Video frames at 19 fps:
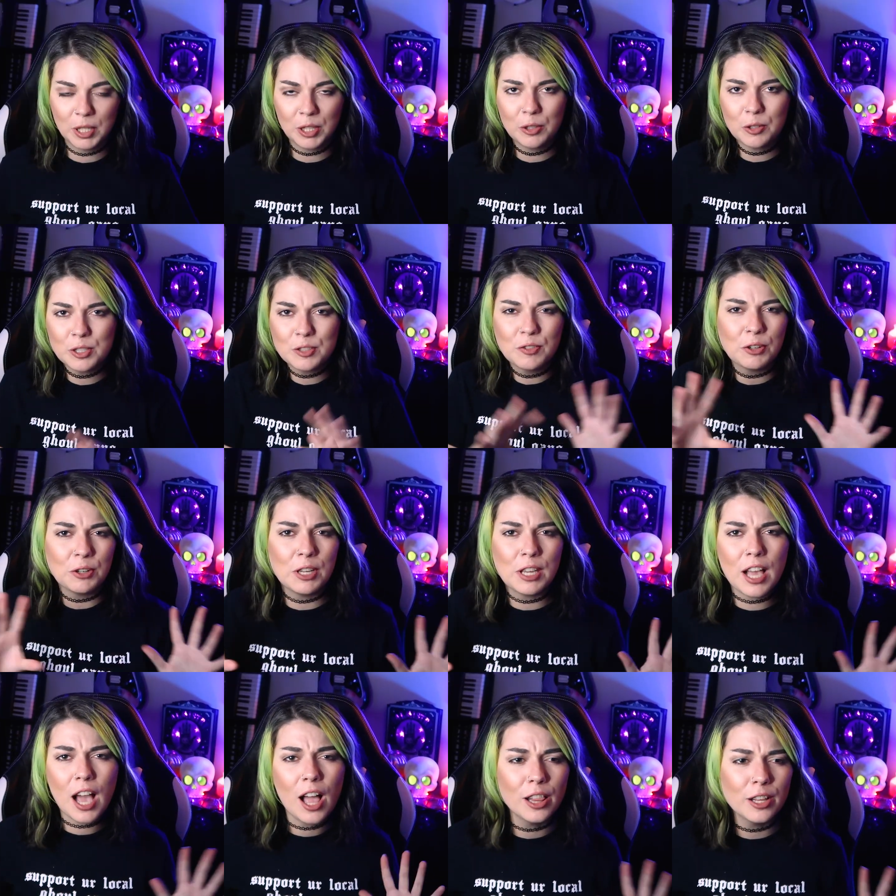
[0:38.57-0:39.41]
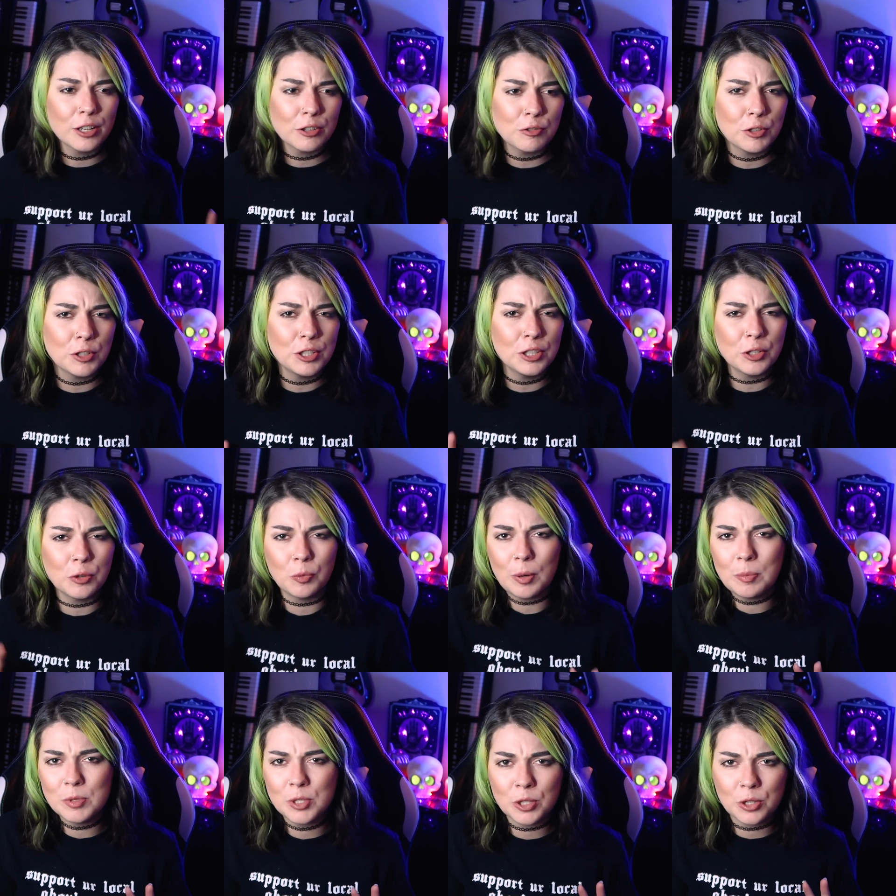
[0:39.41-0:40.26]
But it looks very colorful and
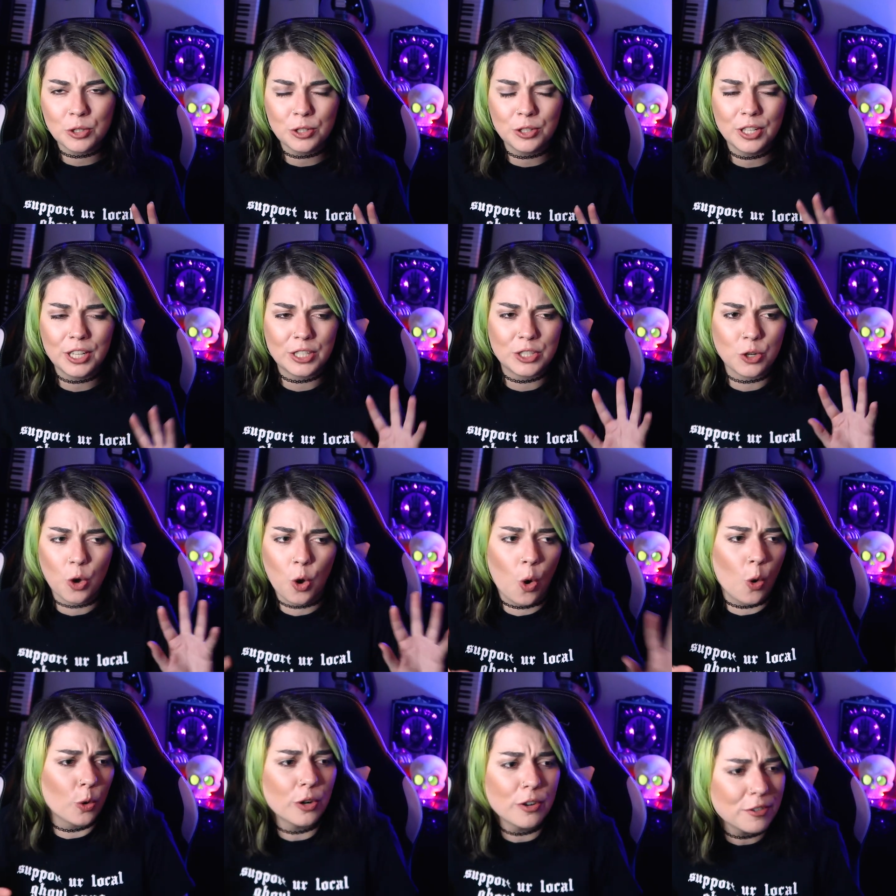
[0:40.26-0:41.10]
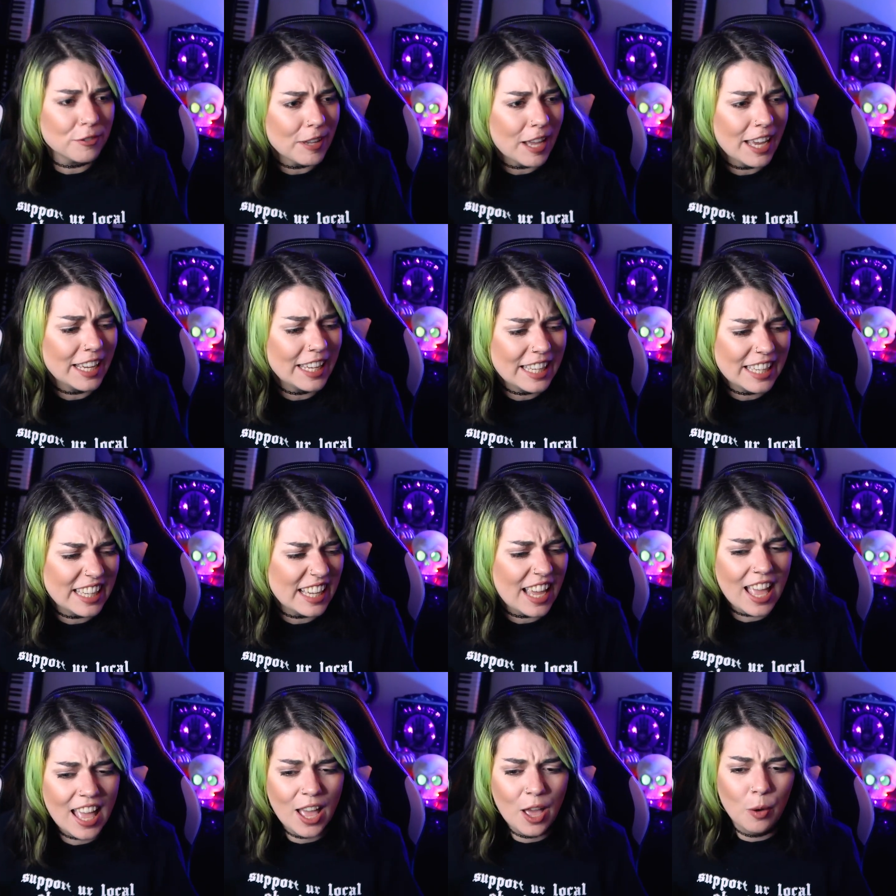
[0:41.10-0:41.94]
whimsical and
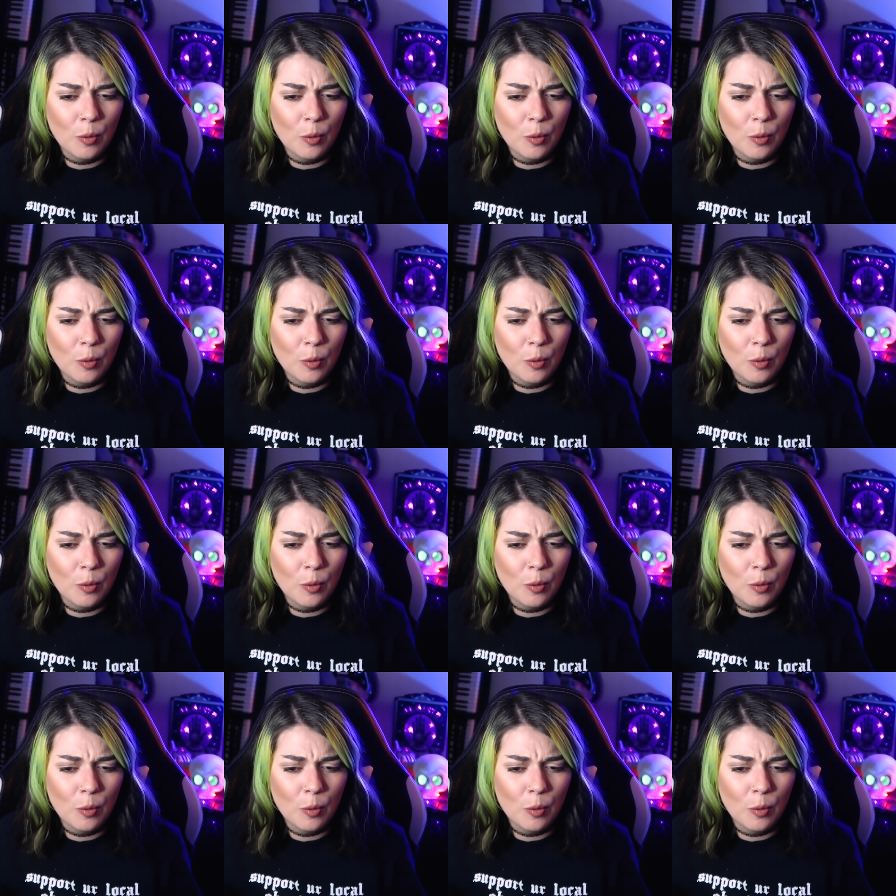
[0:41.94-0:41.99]
horrifying,